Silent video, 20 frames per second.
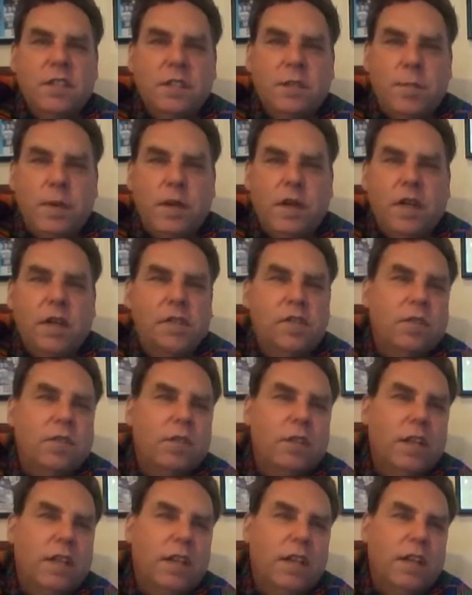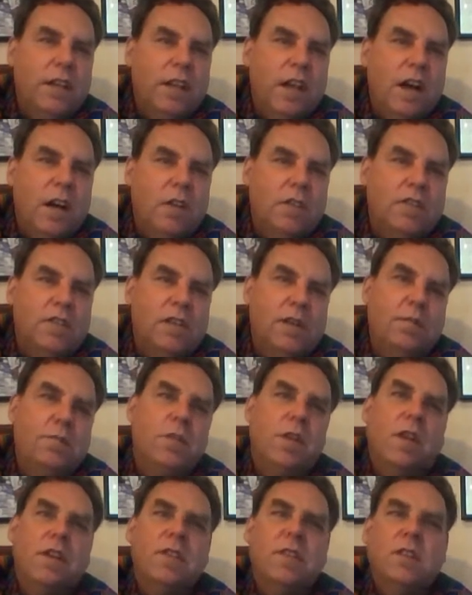spiritual, and occult
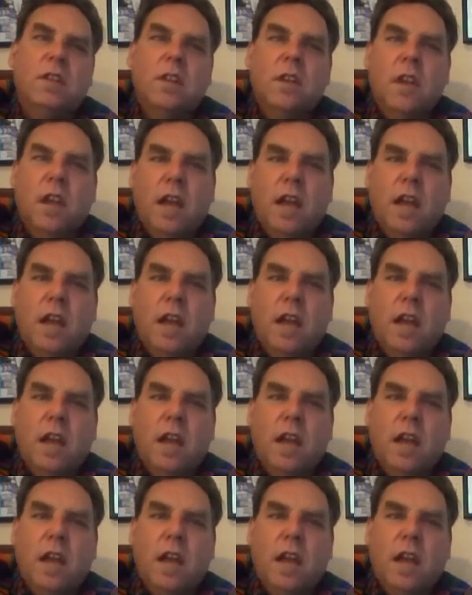subjects,